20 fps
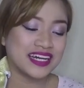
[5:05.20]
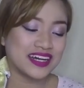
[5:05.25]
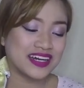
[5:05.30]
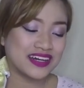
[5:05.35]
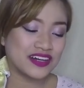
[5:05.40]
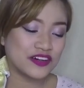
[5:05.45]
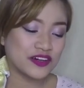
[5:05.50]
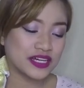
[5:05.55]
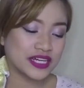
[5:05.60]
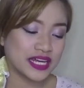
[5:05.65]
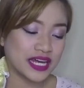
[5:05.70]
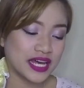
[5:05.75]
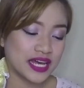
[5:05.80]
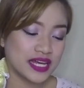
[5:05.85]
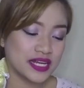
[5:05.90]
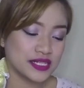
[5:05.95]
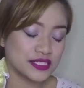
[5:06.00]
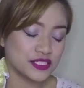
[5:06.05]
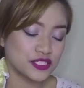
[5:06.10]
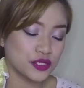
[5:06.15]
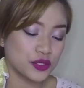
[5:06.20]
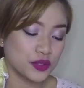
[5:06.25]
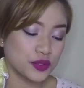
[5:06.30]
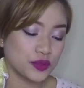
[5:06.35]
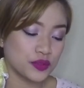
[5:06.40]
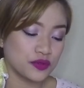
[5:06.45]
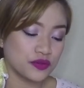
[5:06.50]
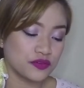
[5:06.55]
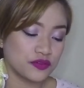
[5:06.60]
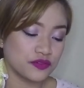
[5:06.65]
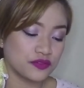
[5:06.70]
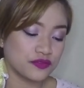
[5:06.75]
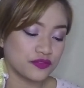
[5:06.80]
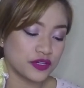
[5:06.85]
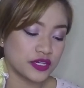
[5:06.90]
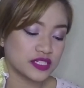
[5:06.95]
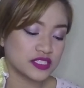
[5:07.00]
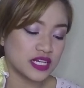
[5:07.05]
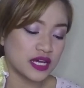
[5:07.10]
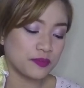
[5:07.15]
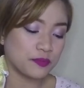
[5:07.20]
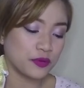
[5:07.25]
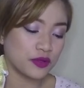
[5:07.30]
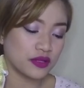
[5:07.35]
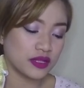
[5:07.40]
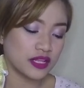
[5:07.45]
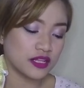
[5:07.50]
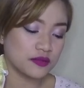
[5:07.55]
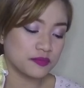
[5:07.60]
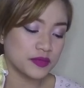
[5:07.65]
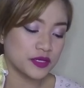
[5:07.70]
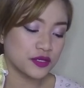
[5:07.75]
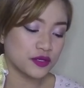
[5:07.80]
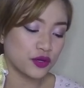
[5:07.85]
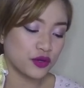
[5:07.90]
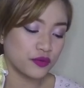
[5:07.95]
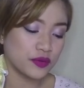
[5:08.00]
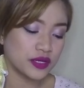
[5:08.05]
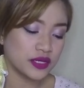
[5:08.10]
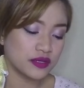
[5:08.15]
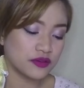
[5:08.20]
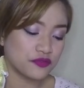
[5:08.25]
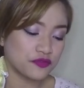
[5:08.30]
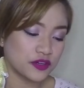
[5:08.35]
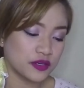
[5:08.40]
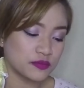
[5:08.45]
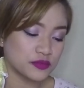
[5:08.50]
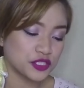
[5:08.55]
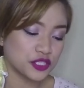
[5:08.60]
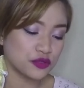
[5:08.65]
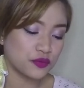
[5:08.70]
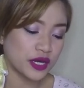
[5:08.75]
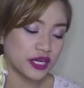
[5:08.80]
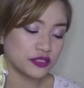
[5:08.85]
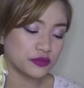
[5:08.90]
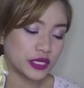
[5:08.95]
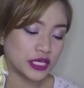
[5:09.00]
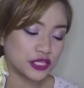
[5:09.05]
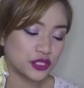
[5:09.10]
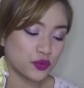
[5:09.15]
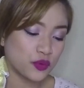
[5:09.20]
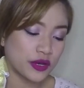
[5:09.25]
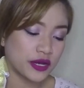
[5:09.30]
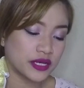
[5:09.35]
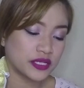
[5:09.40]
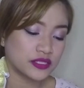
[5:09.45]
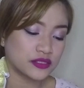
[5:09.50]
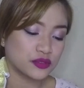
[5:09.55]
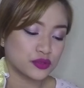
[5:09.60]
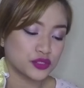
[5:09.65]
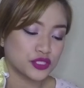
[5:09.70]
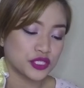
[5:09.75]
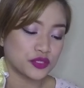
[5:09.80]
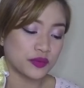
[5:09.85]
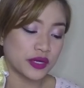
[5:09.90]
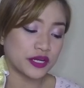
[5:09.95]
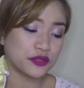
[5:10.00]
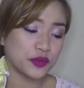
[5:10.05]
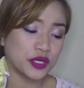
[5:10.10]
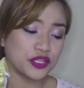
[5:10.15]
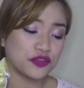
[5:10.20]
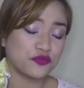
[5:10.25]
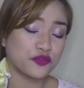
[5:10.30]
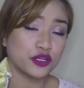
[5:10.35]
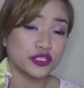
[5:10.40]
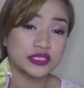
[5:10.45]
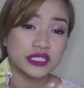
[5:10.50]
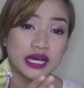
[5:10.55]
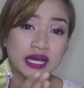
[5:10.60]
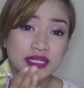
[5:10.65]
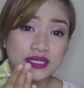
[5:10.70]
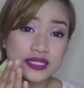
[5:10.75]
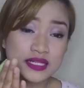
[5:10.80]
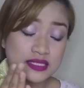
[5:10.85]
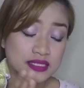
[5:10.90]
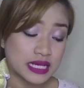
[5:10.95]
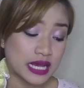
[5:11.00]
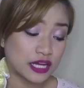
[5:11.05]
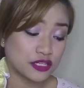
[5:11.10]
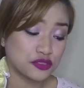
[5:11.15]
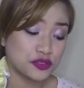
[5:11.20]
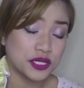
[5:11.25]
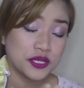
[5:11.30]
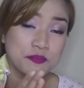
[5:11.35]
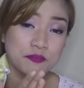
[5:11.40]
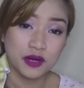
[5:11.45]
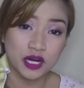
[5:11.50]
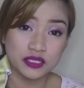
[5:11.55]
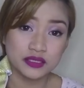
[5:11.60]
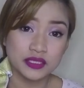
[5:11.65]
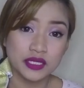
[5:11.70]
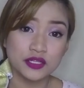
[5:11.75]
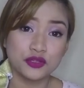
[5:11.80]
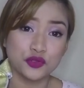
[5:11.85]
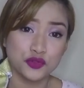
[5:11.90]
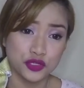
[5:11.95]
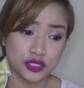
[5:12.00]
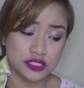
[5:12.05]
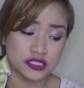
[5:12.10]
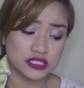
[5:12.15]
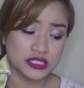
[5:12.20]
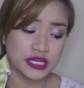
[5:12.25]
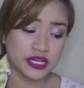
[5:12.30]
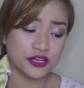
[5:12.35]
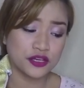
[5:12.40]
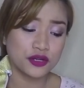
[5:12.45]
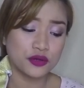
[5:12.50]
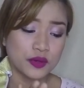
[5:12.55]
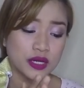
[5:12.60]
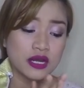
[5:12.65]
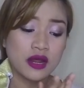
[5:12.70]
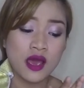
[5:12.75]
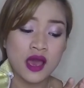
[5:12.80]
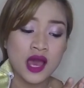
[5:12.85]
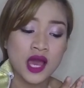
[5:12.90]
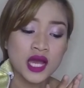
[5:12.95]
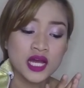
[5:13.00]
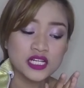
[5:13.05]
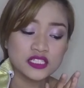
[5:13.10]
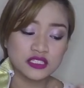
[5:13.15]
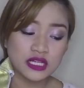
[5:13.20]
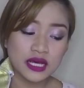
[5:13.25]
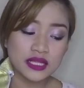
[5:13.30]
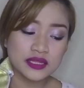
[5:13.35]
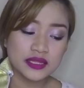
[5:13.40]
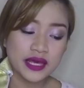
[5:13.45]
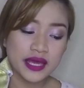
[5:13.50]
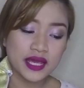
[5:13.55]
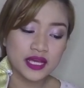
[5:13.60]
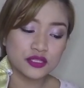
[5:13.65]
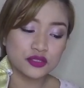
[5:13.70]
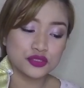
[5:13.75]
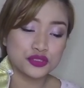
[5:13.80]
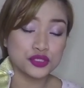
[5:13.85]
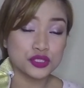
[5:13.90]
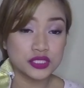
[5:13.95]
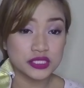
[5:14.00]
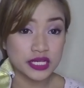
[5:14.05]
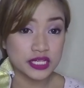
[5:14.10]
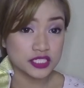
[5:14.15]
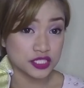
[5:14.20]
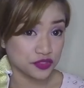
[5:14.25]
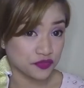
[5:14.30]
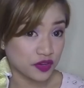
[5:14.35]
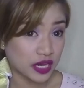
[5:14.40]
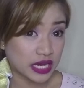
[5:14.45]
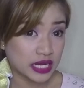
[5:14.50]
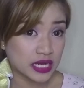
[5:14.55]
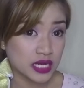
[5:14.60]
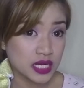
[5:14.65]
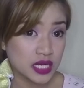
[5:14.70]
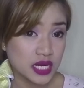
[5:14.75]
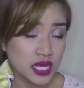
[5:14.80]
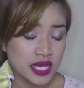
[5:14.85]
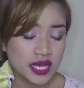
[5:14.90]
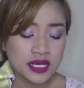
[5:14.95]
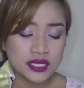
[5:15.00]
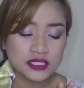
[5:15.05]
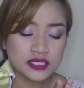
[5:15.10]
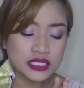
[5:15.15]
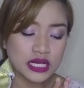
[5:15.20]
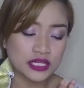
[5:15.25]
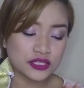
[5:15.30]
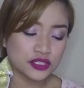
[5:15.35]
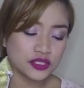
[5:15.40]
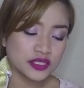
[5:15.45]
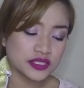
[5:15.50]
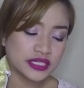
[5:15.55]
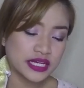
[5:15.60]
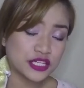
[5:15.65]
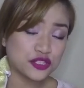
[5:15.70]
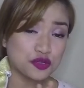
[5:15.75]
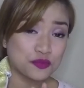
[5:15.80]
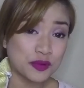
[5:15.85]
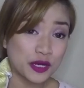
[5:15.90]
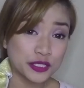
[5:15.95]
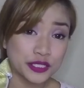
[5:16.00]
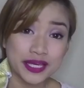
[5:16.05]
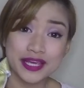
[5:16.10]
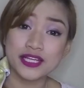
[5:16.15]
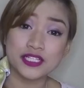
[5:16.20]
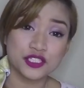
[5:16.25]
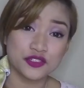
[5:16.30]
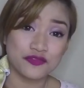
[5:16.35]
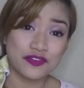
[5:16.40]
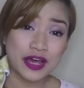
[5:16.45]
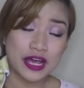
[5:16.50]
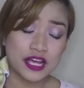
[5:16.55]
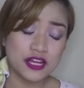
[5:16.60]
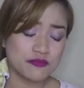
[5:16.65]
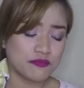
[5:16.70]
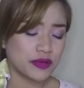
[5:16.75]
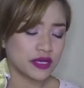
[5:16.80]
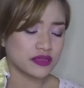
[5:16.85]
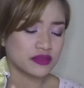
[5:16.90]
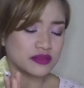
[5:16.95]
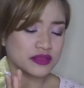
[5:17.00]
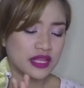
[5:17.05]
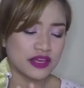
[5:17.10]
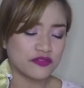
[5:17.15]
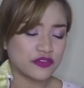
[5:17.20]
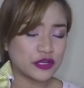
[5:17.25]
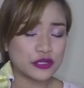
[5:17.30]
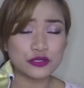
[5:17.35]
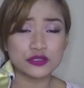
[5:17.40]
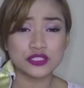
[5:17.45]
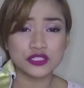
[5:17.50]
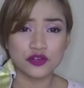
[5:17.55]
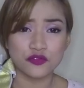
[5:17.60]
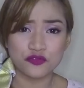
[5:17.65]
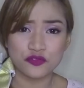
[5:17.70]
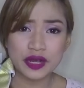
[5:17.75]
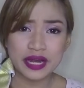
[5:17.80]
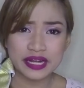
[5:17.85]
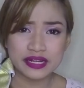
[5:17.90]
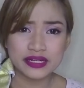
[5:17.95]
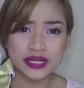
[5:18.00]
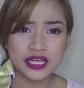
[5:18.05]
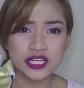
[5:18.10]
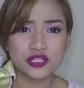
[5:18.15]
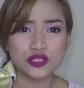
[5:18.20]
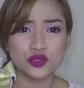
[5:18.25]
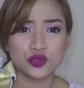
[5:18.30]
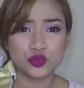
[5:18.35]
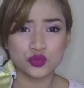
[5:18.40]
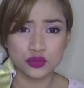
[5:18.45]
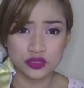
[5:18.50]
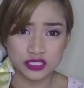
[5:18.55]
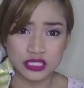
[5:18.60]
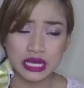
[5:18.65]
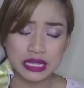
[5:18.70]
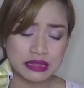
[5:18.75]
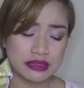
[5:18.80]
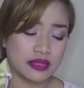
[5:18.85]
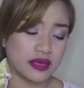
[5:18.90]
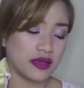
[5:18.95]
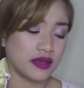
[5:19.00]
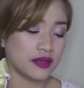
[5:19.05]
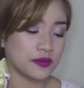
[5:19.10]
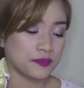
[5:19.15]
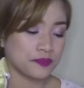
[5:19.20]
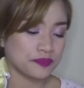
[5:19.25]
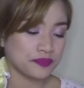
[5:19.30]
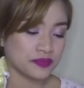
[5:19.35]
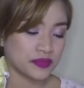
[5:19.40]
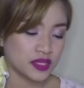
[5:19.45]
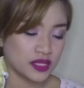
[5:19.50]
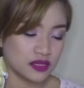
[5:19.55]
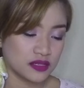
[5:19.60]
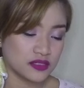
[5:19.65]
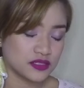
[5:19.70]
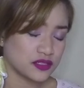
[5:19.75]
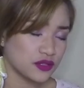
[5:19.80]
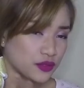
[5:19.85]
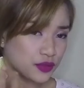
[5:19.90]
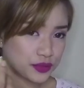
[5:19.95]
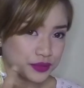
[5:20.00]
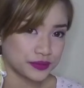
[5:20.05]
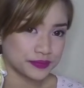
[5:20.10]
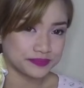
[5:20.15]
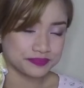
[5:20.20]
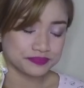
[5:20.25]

Okay, so for example, I'll be going from January 21 to January 24. That is actually Monday to Thursday. You know what? Sunday to Tuesday is fine. Saturday to Monday is fine. But never use the Friday to Sunday. So,